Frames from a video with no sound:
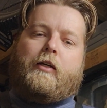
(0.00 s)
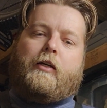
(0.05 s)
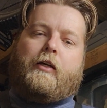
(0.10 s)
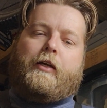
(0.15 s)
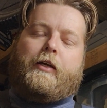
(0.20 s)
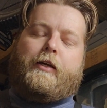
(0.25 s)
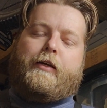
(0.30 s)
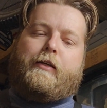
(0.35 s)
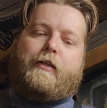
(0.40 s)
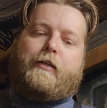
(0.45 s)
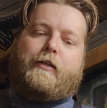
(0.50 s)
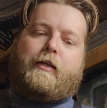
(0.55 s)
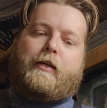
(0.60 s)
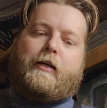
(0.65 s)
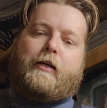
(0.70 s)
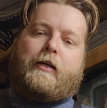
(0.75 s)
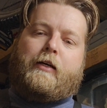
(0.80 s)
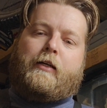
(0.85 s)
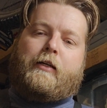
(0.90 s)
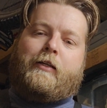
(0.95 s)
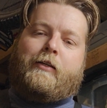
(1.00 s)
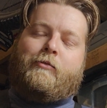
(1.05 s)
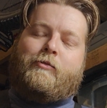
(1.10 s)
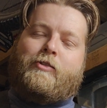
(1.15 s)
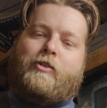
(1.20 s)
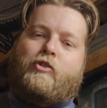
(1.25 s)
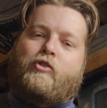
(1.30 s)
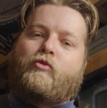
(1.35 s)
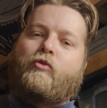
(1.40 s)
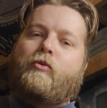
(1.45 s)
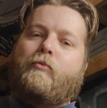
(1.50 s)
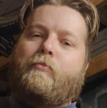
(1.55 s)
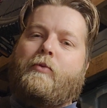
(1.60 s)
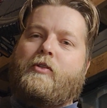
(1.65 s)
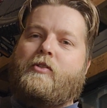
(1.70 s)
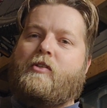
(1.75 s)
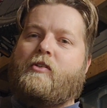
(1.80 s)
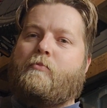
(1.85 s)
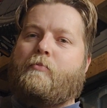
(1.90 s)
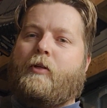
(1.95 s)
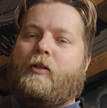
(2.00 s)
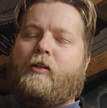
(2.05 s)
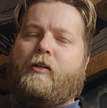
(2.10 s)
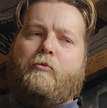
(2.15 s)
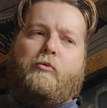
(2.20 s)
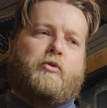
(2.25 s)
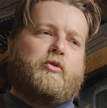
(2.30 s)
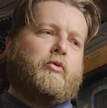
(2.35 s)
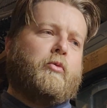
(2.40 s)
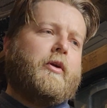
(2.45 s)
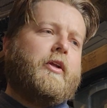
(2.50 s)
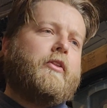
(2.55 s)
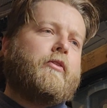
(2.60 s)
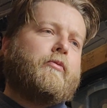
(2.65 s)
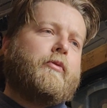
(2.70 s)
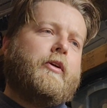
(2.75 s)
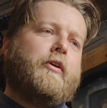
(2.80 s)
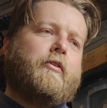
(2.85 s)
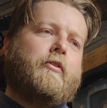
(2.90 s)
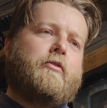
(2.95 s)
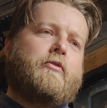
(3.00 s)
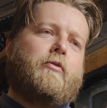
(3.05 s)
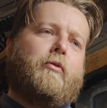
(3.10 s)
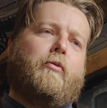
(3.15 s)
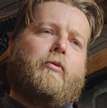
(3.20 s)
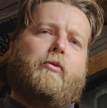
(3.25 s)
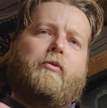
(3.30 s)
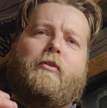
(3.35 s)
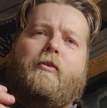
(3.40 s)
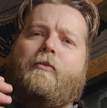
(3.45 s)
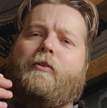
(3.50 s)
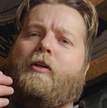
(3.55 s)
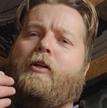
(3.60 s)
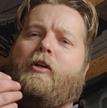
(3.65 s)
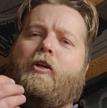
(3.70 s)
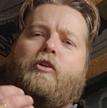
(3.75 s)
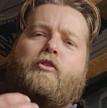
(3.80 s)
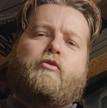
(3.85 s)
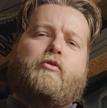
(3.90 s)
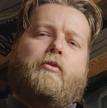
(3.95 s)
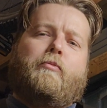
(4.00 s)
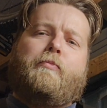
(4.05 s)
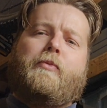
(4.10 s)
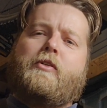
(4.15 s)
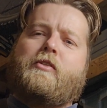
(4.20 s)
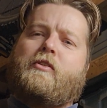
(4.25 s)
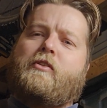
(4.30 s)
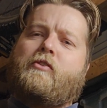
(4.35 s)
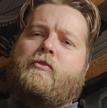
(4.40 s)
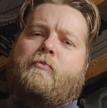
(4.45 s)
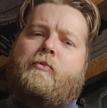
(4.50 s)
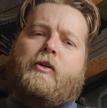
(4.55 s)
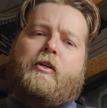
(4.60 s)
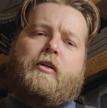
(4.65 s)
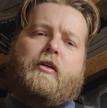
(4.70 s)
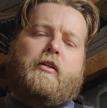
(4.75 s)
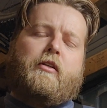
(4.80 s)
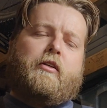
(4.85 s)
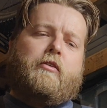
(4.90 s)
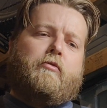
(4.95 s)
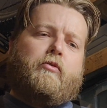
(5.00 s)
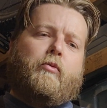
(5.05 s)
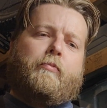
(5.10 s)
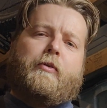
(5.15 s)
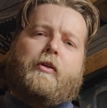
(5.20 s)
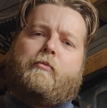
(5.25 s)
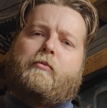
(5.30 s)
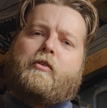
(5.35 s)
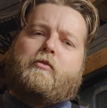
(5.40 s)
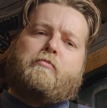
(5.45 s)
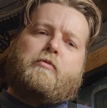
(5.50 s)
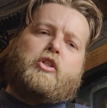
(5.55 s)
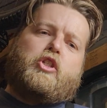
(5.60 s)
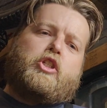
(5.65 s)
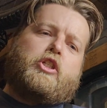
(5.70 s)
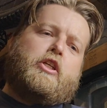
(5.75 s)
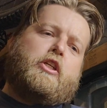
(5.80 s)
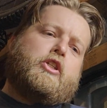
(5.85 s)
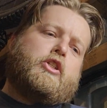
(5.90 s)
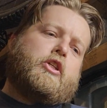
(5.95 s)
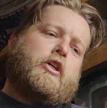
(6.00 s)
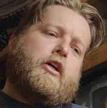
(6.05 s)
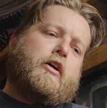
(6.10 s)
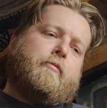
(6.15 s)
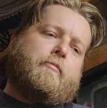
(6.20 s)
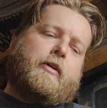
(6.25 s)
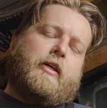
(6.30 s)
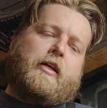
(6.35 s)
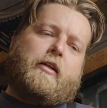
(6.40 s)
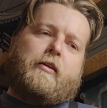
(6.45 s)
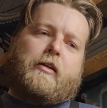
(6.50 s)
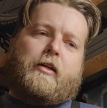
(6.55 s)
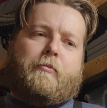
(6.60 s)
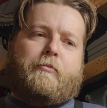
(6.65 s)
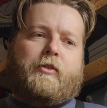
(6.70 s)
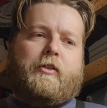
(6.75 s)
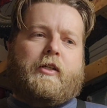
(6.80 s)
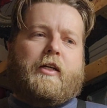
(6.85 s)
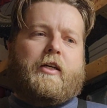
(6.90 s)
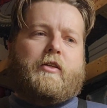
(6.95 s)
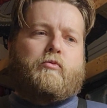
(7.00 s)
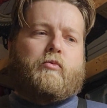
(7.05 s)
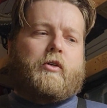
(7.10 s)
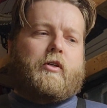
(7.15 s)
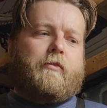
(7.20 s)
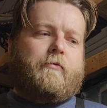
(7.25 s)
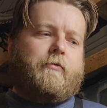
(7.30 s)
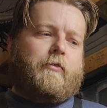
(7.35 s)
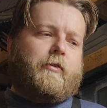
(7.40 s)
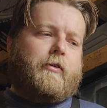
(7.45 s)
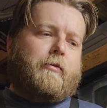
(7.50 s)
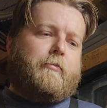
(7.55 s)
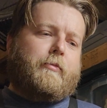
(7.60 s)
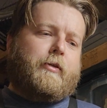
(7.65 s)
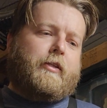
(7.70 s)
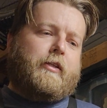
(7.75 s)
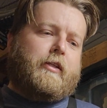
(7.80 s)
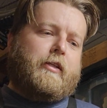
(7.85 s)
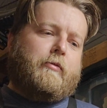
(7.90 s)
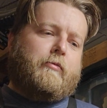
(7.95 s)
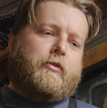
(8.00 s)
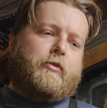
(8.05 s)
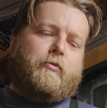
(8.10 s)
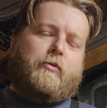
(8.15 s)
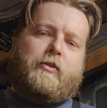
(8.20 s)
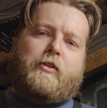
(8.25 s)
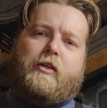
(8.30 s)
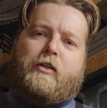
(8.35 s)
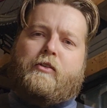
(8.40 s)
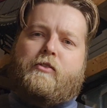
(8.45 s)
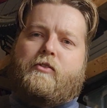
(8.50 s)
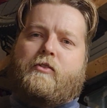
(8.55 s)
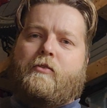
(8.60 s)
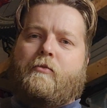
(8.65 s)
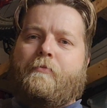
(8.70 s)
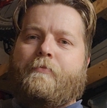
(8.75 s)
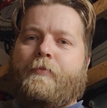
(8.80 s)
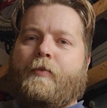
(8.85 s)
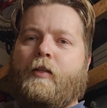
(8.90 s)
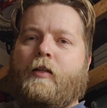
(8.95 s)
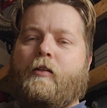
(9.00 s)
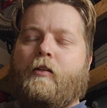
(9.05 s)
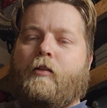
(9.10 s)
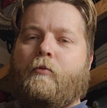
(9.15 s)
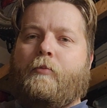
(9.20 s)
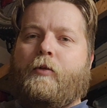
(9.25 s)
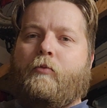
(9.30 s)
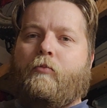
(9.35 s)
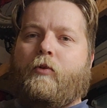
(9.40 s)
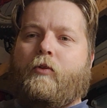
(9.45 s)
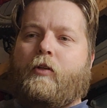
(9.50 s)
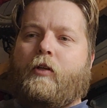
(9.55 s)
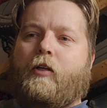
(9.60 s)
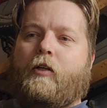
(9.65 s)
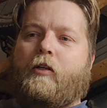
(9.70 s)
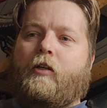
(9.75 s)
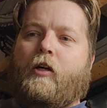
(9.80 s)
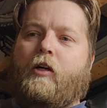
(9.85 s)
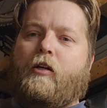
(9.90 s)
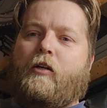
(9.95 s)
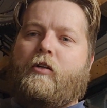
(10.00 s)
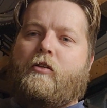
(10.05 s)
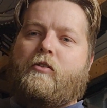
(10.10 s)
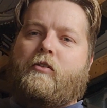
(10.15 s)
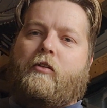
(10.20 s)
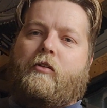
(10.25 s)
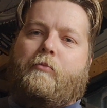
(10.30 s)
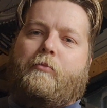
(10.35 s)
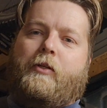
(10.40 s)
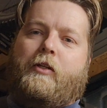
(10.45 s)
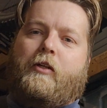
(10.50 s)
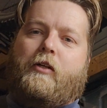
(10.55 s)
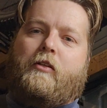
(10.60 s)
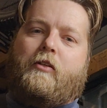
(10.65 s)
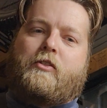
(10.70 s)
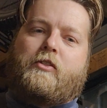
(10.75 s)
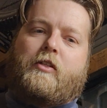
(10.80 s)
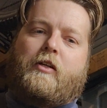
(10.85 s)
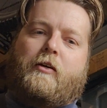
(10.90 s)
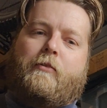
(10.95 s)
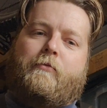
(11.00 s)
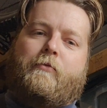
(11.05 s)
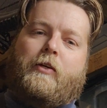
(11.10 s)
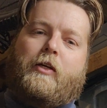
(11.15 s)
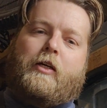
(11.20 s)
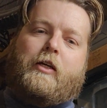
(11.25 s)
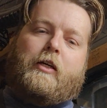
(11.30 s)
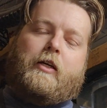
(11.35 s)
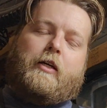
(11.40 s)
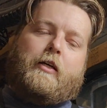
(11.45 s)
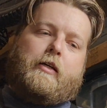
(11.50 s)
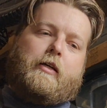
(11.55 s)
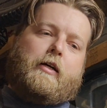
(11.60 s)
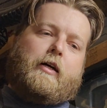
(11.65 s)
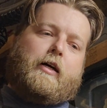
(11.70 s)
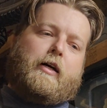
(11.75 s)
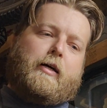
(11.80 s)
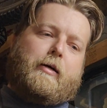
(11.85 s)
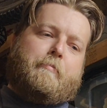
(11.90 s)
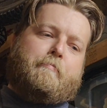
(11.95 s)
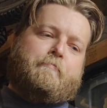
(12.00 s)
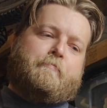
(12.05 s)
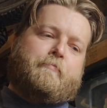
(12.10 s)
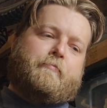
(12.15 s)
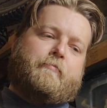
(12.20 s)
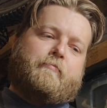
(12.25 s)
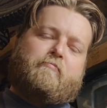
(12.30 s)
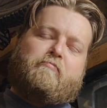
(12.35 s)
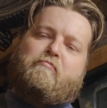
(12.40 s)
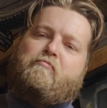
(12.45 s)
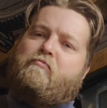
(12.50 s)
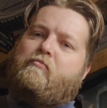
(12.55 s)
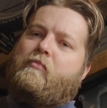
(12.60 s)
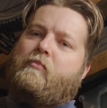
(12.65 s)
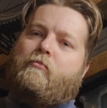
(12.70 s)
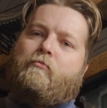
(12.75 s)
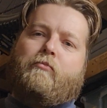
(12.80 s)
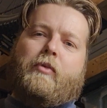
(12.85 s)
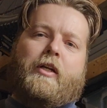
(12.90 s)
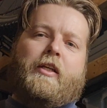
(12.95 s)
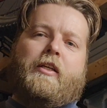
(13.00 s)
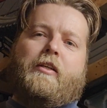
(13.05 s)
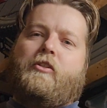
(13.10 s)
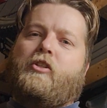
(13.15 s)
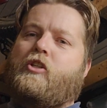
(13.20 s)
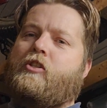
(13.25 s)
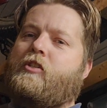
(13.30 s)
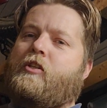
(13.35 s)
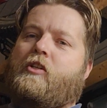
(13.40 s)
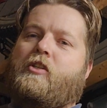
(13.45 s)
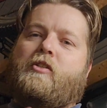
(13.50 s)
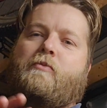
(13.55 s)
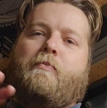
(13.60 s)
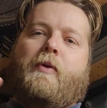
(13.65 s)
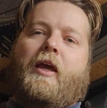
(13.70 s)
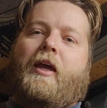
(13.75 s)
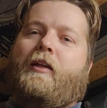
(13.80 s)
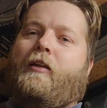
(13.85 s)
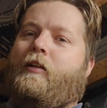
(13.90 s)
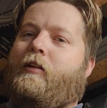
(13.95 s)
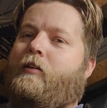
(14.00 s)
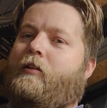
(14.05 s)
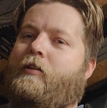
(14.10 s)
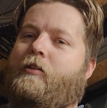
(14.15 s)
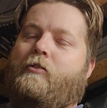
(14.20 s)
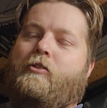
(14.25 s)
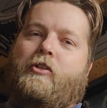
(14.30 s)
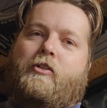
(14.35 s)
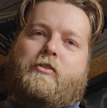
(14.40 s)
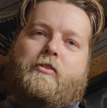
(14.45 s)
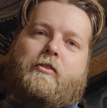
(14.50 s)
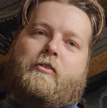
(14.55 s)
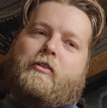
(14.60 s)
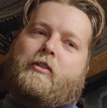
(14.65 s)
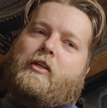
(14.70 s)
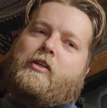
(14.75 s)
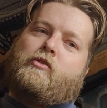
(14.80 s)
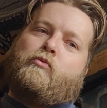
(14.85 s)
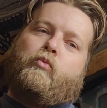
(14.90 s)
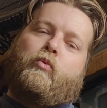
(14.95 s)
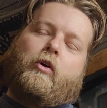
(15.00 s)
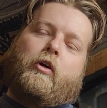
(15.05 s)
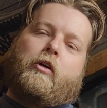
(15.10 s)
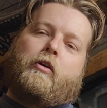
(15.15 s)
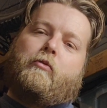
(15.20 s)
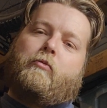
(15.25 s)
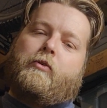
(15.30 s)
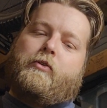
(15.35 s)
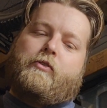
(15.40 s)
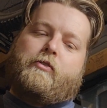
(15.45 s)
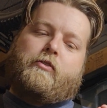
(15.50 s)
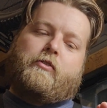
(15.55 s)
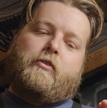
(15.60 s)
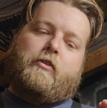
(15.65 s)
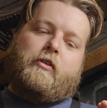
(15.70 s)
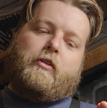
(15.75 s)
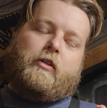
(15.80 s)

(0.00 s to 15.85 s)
and he was a shrewd businessman. He was 23 years old, shrewd businessman. He opened up this machine shop. He had a couple of guys working for him, and they were doing things a little bit with cars, a little bit of other stuff. But he just expanded. His work was